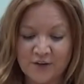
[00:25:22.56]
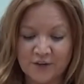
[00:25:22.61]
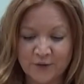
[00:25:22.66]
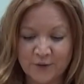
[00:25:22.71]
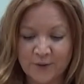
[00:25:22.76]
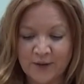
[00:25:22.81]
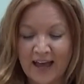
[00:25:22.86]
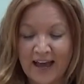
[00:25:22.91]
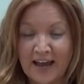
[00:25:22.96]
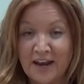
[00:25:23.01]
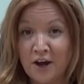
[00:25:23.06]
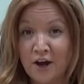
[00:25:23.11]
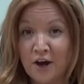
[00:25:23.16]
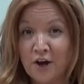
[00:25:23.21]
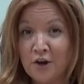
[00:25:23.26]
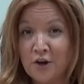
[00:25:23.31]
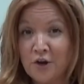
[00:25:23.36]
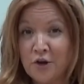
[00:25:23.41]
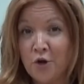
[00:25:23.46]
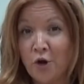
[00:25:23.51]
So again,
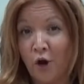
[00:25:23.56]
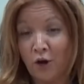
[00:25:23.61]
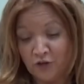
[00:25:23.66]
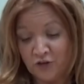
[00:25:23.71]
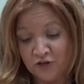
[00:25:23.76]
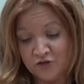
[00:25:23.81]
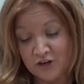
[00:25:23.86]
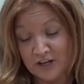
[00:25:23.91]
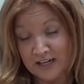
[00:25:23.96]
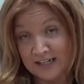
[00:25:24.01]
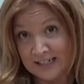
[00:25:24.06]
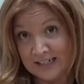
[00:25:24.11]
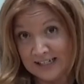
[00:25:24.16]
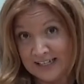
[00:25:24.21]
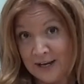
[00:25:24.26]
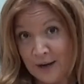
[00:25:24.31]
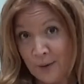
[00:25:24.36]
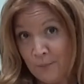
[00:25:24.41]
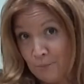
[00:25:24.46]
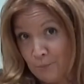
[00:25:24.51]
not
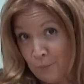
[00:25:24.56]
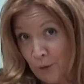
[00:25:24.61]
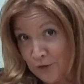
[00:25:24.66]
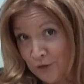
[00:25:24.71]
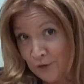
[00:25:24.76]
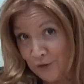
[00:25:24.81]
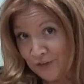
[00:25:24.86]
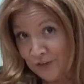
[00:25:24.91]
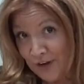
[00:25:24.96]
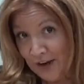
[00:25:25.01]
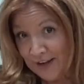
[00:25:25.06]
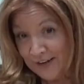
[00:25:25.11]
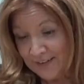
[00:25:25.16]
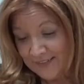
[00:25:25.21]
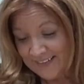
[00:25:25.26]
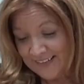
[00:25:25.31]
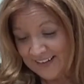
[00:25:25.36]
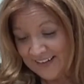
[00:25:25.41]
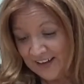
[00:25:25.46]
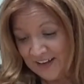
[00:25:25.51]
strictly bottle
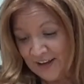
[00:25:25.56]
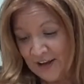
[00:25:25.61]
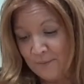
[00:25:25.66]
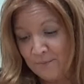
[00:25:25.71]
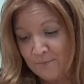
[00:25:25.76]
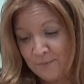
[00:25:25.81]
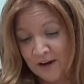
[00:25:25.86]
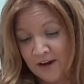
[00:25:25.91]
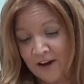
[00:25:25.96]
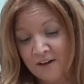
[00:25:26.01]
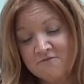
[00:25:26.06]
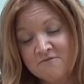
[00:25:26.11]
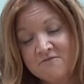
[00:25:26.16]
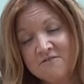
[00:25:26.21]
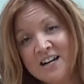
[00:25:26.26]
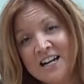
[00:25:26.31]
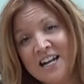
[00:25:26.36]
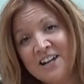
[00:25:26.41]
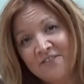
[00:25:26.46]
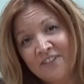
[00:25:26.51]
science here, but a
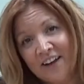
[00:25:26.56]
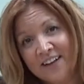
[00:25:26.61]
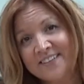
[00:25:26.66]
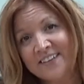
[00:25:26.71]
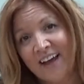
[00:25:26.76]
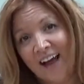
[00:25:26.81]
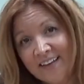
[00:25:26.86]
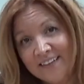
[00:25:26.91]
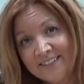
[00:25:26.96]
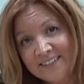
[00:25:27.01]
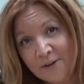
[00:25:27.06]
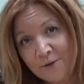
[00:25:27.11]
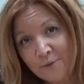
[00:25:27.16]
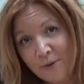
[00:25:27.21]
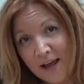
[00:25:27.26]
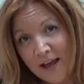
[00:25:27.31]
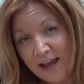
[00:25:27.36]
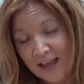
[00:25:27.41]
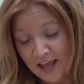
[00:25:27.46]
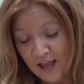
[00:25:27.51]
really fantastic
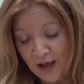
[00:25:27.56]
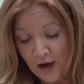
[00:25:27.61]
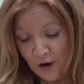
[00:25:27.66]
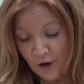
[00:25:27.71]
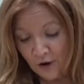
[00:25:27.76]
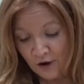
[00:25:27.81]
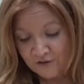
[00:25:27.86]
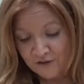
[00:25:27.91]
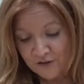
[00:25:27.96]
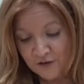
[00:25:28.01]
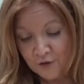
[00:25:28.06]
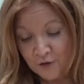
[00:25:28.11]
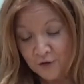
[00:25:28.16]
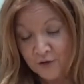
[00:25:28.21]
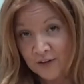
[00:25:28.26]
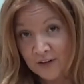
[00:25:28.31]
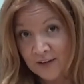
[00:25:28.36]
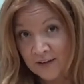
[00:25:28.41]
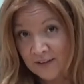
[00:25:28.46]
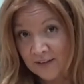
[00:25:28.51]
way of
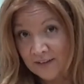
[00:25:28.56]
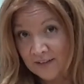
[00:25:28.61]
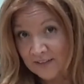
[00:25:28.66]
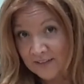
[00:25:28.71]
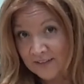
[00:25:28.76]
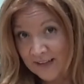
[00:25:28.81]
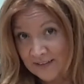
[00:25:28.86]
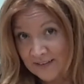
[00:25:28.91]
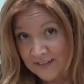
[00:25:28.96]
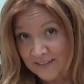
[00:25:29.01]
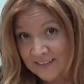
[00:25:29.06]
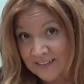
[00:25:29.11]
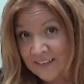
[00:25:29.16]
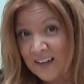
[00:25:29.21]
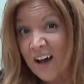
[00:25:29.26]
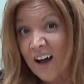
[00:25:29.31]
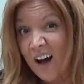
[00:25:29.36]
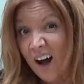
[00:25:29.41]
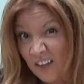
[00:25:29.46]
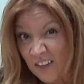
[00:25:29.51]
using senses
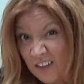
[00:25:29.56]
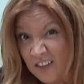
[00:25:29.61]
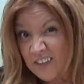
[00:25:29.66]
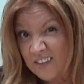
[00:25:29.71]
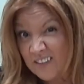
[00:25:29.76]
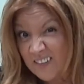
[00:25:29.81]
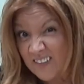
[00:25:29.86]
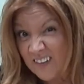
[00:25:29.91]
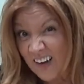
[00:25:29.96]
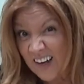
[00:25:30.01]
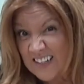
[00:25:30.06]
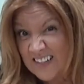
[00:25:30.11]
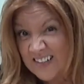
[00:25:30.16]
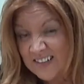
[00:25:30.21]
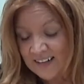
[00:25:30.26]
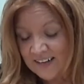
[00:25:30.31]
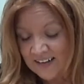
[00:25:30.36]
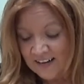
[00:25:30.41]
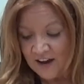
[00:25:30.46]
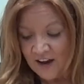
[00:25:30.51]
other than
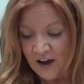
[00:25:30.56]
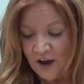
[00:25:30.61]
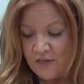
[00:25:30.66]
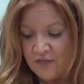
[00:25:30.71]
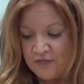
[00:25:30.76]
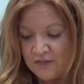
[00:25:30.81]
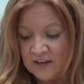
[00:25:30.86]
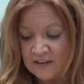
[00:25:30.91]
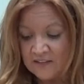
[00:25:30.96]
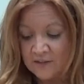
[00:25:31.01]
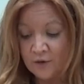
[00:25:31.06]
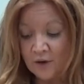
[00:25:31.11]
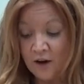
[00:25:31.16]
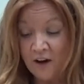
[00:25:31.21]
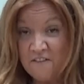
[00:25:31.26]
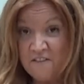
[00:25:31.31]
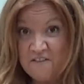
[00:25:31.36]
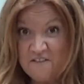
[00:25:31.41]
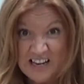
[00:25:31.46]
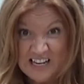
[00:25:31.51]
sight. These are
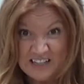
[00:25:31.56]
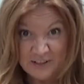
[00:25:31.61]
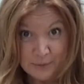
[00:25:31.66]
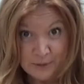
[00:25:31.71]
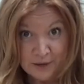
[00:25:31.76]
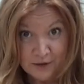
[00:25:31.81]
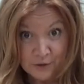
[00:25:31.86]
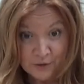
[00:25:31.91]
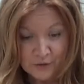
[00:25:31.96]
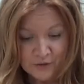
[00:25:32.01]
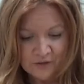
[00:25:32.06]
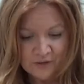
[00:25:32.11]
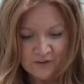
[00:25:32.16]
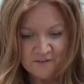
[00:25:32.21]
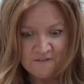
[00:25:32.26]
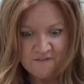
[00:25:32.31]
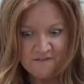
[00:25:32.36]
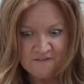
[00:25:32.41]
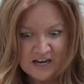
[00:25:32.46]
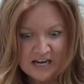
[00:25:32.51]
our feely dominoes.
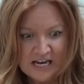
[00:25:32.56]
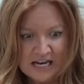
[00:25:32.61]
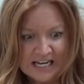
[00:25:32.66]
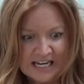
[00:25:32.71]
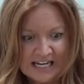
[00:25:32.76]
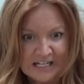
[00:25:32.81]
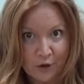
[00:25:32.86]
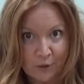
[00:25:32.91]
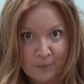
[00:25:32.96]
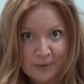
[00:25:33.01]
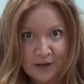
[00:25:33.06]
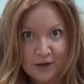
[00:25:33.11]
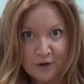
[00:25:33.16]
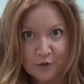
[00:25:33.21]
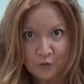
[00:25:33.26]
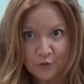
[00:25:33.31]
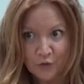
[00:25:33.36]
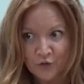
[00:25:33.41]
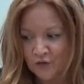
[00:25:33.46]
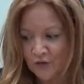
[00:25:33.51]
Feely
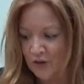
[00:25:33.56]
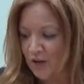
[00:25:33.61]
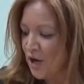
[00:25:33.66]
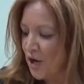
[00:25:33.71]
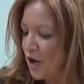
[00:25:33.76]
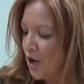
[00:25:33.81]
dominoes.